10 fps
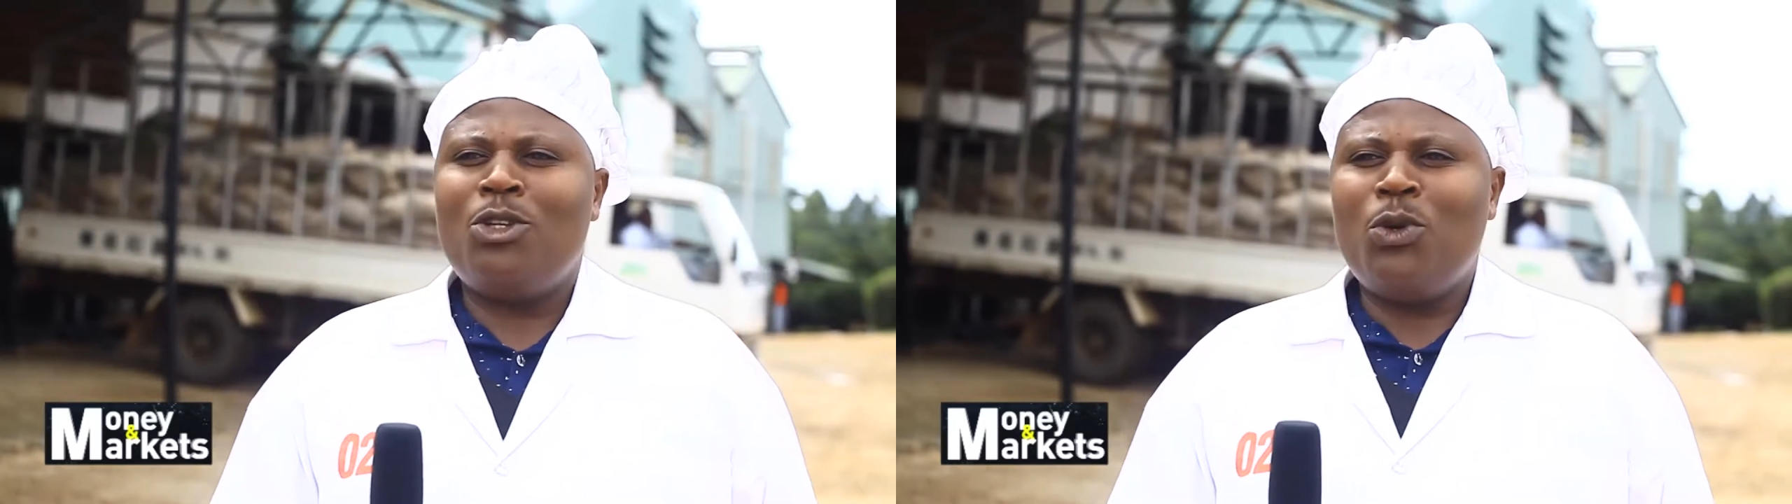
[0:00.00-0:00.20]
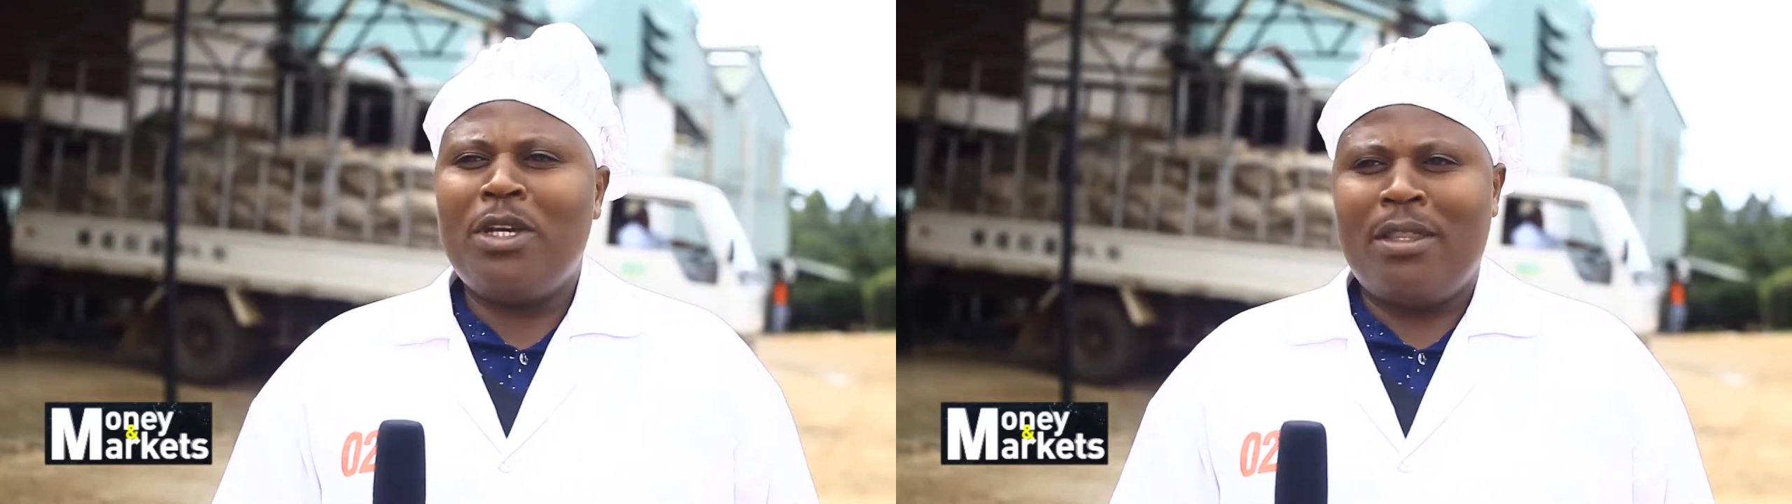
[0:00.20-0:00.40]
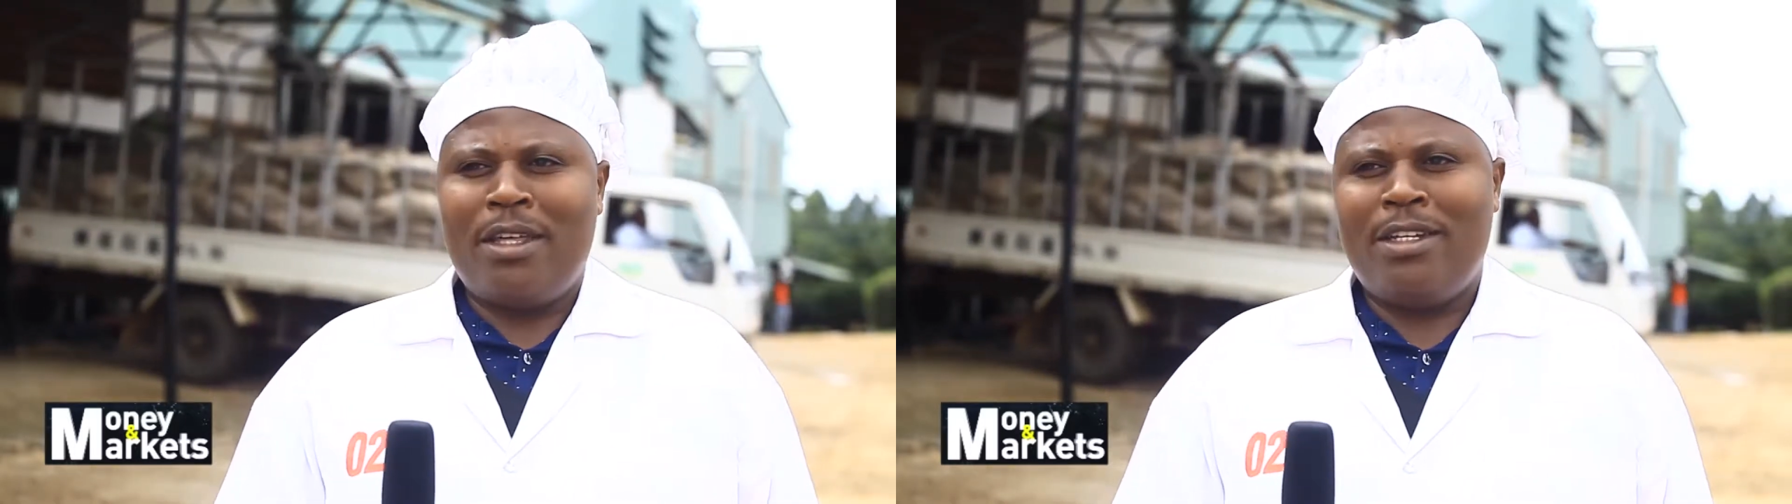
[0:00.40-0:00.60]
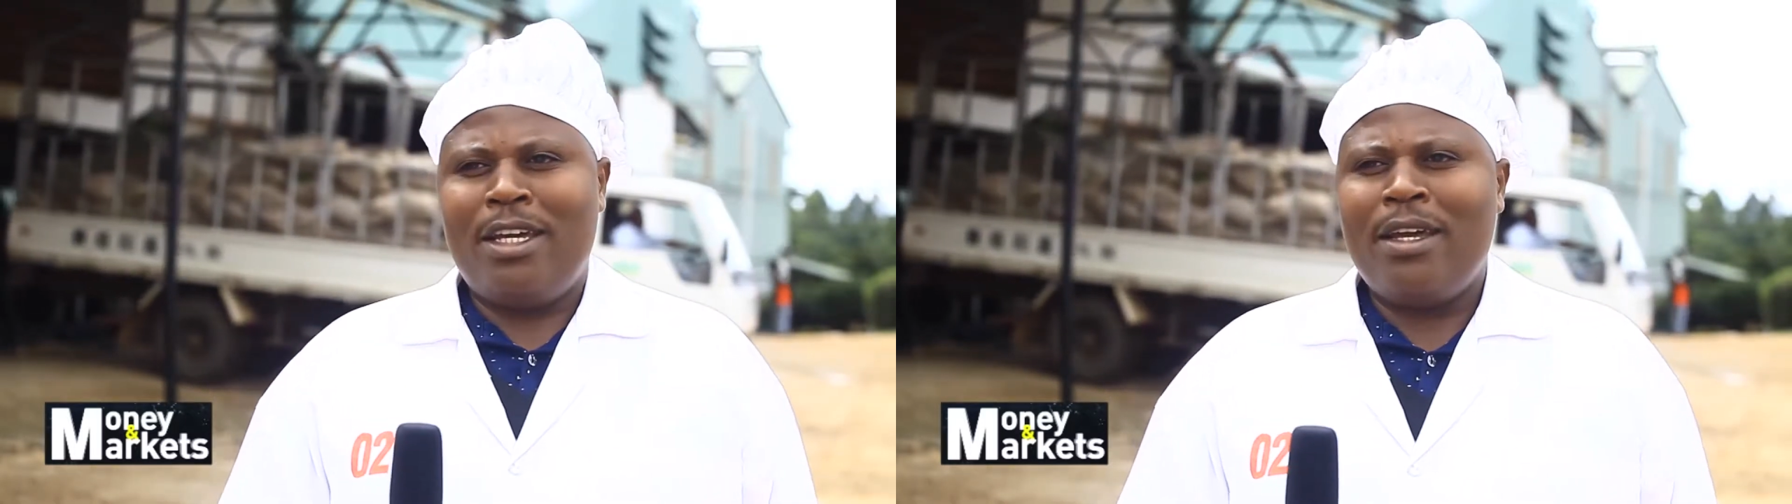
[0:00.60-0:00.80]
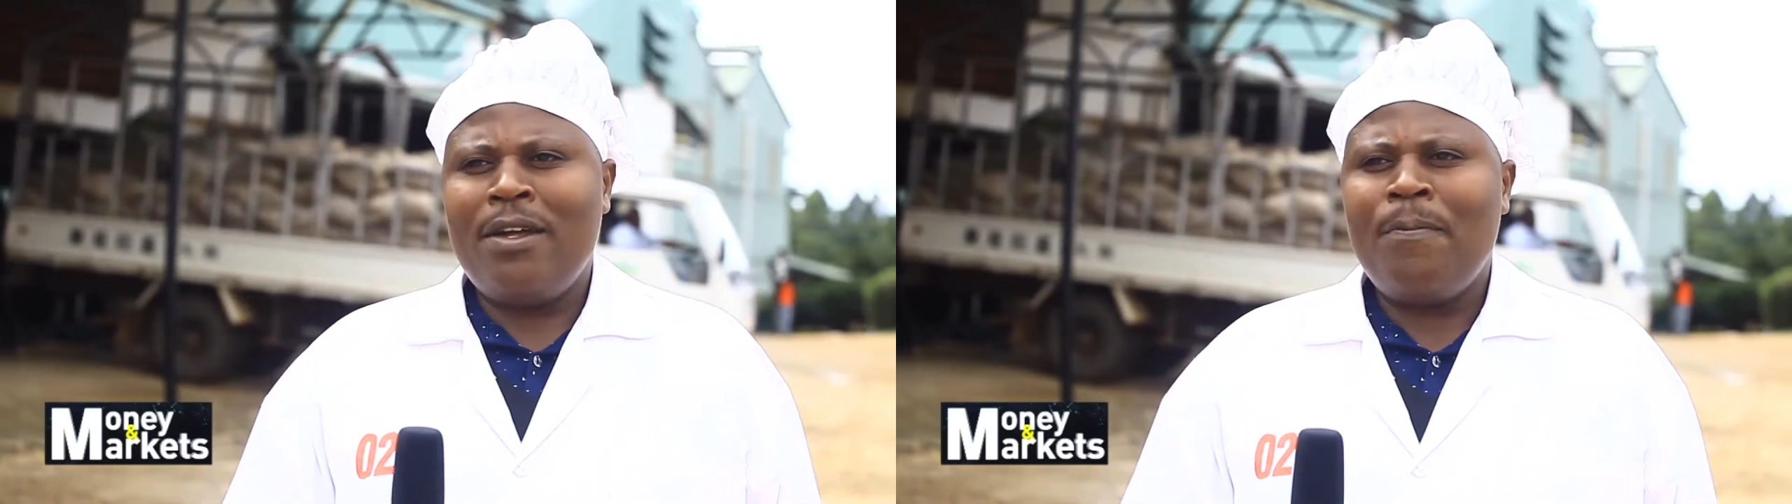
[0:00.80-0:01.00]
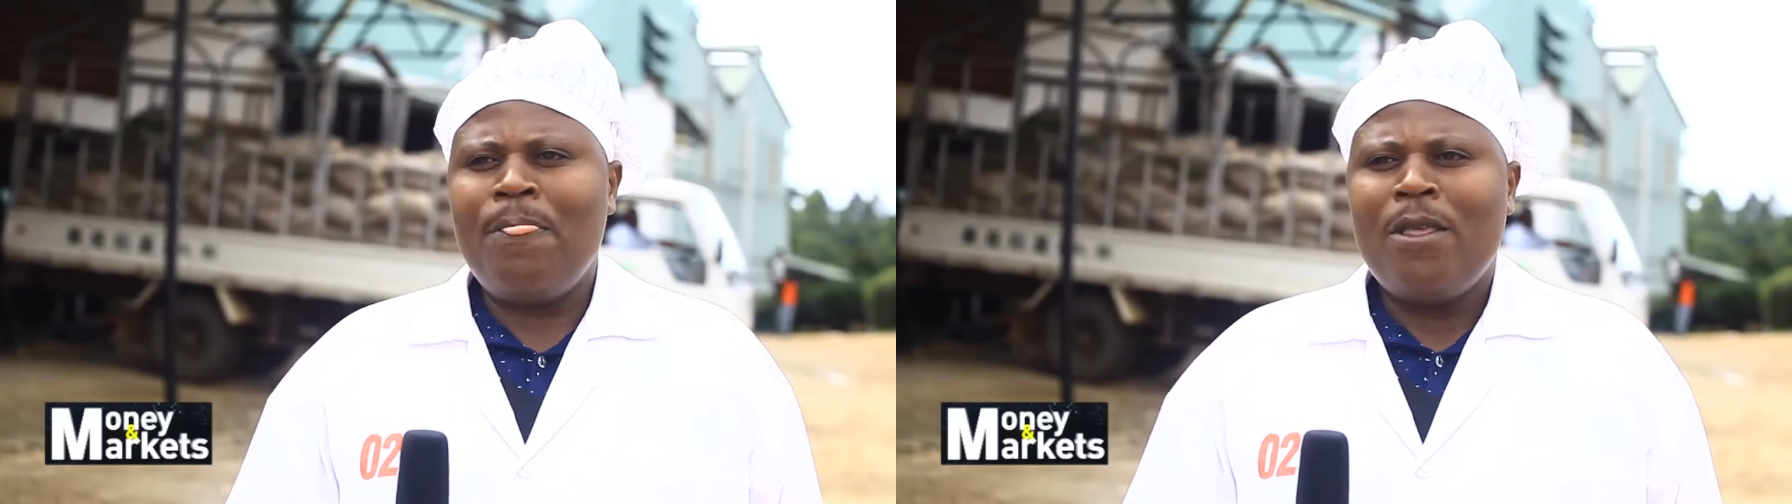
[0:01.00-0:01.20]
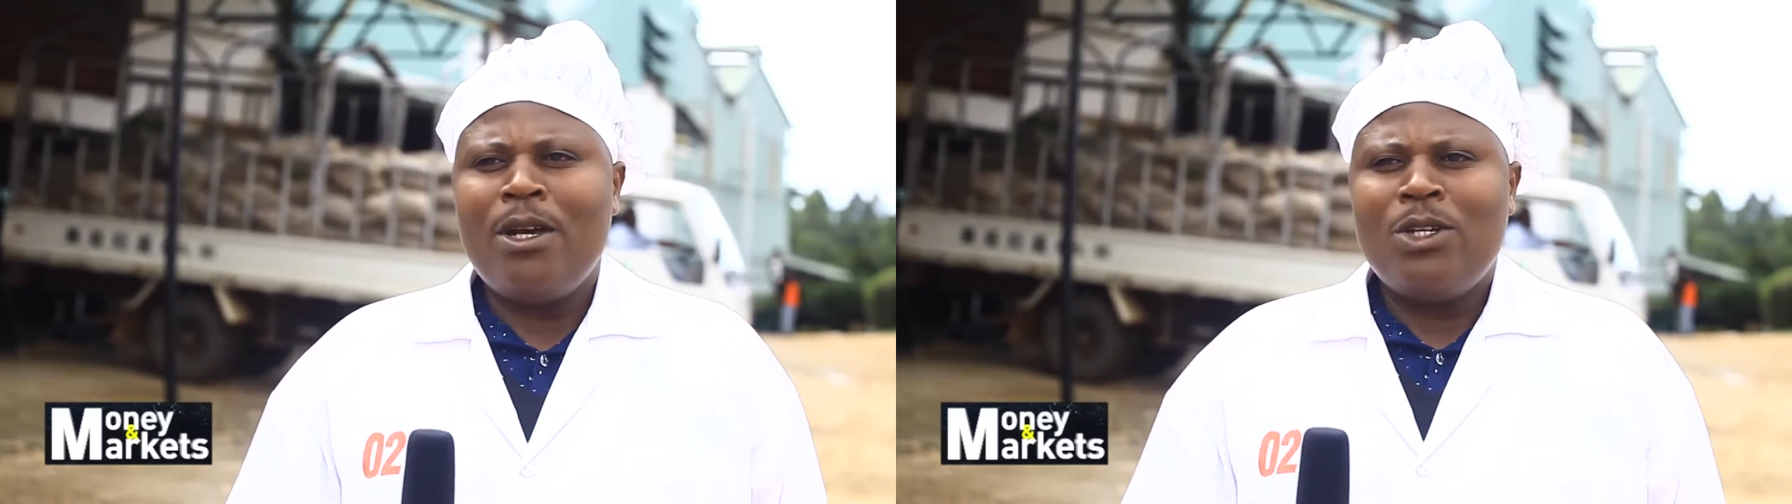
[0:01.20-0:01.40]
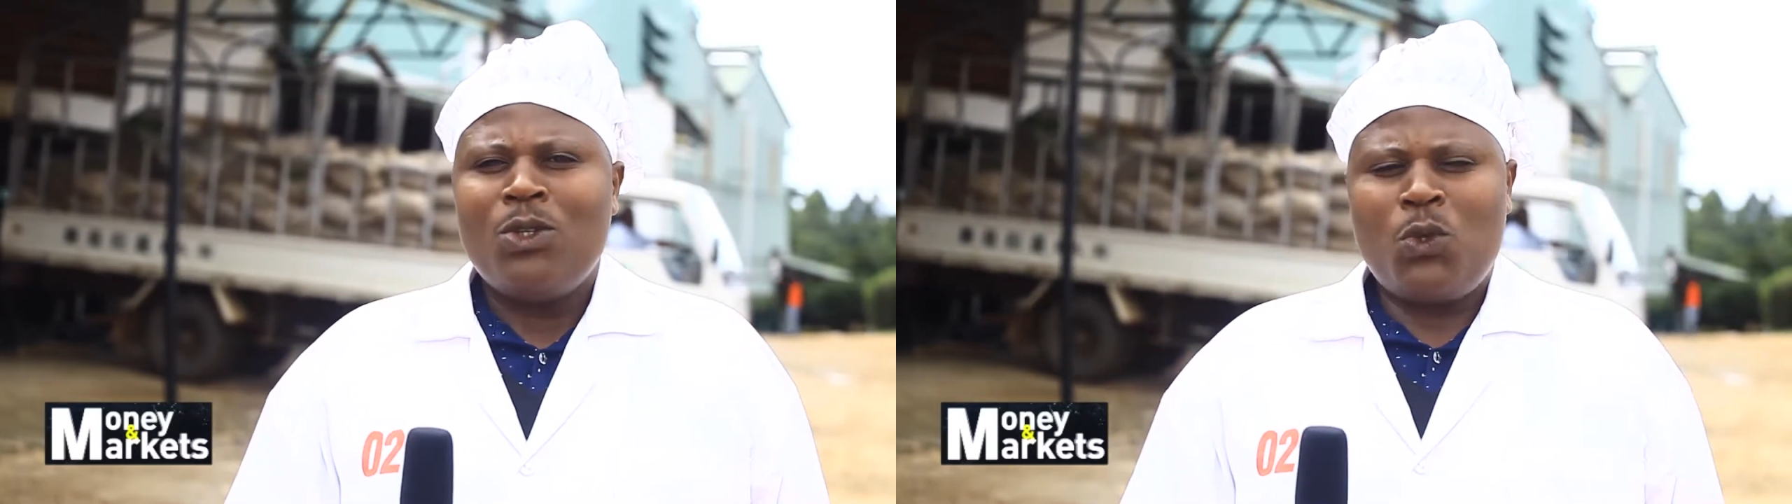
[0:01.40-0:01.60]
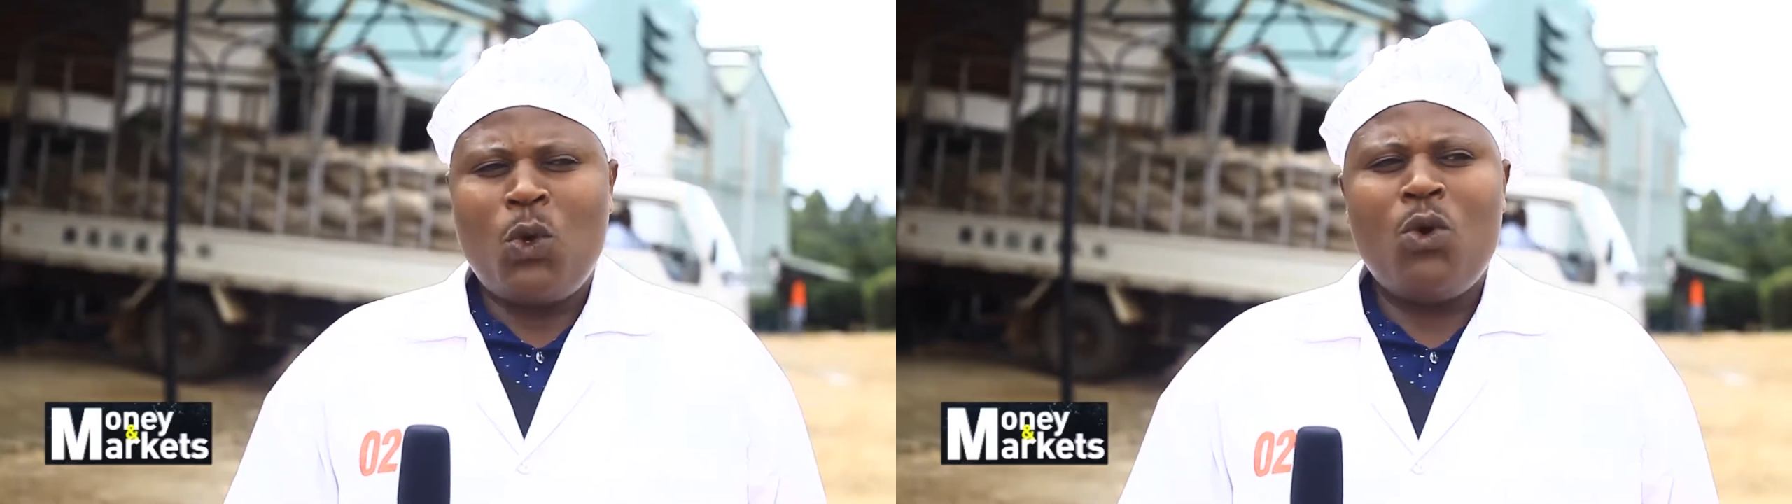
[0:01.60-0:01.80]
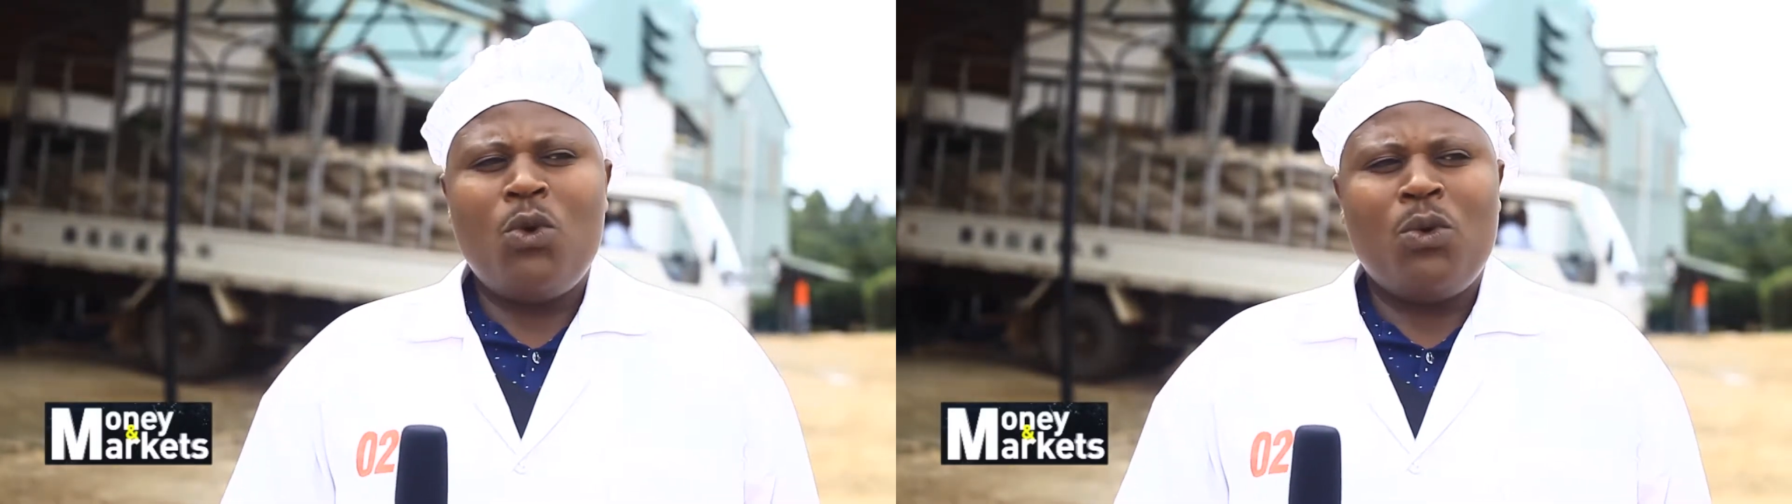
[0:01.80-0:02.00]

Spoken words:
during the day, so